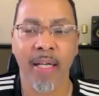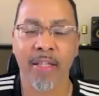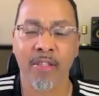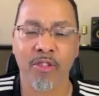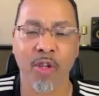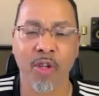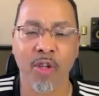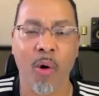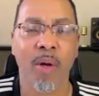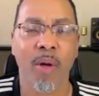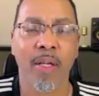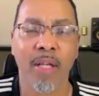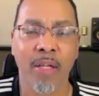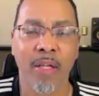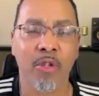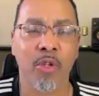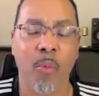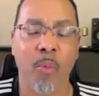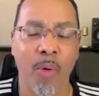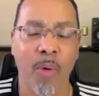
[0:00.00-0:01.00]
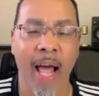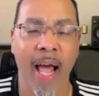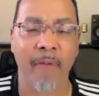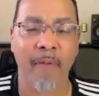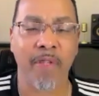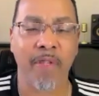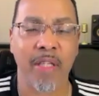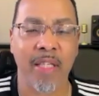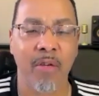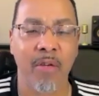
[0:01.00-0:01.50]
So you don't want to
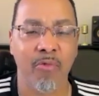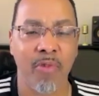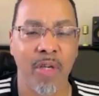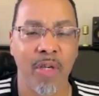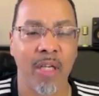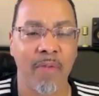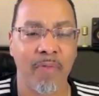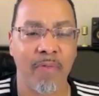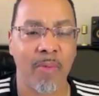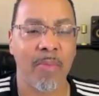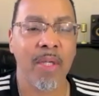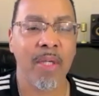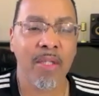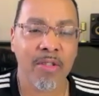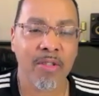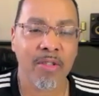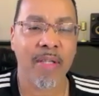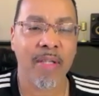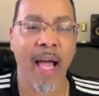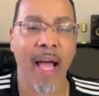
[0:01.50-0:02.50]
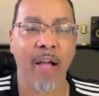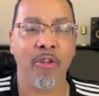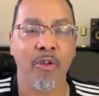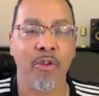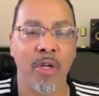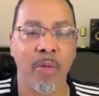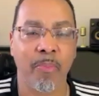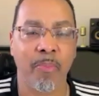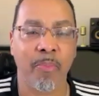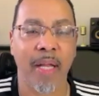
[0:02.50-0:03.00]
have to get rid of them. So now
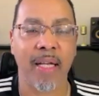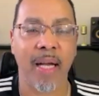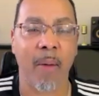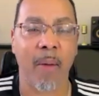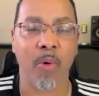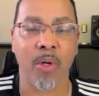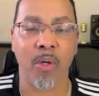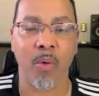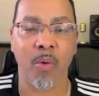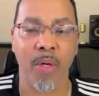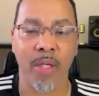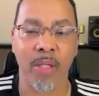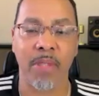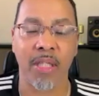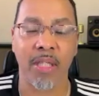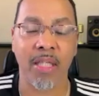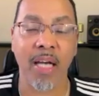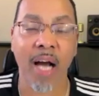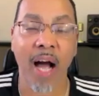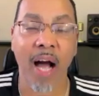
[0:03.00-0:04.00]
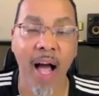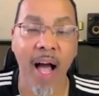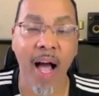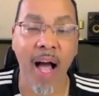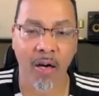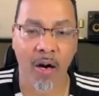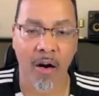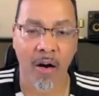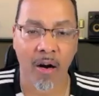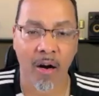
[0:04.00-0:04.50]
you're going to play that I want to win them to
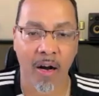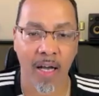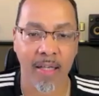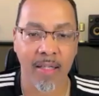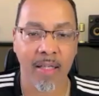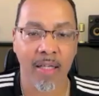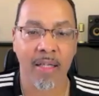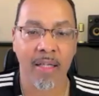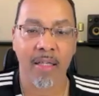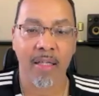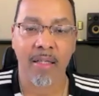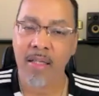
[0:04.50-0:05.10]
God card.